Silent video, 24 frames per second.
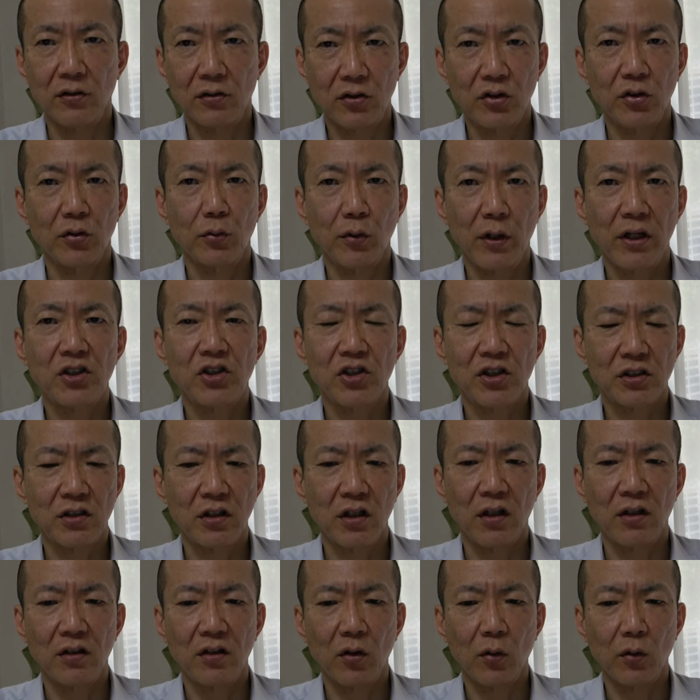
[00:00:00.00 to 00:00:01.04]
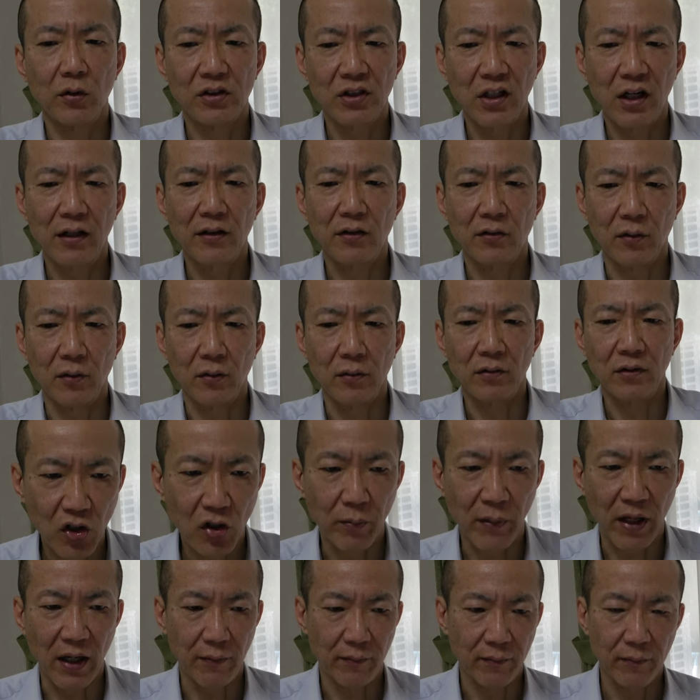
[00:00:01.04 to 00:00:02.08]

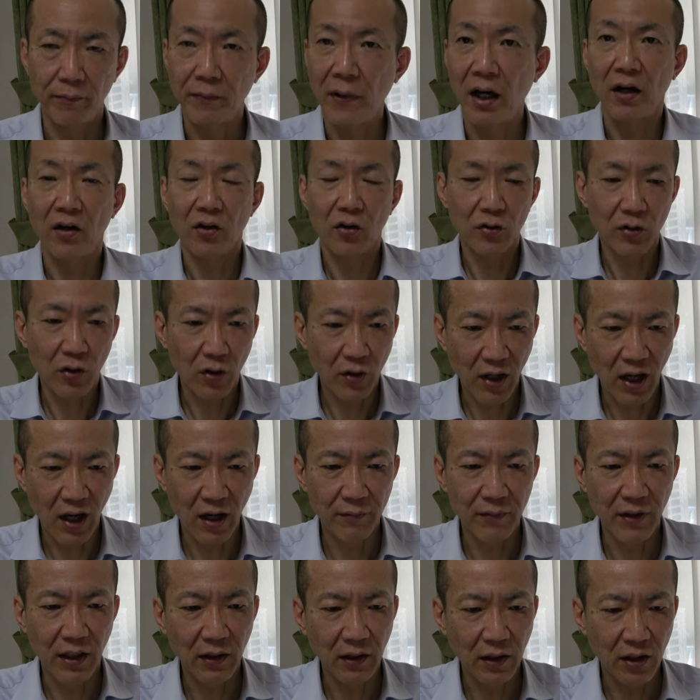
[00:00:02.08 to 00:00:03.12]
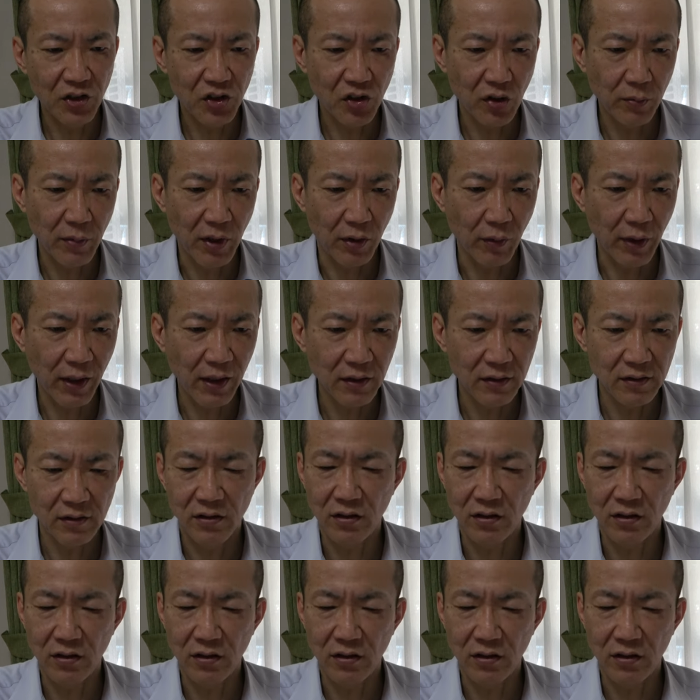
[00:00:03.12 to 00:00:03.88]
Shoumei. But you don't have Inkan Shoumei, right?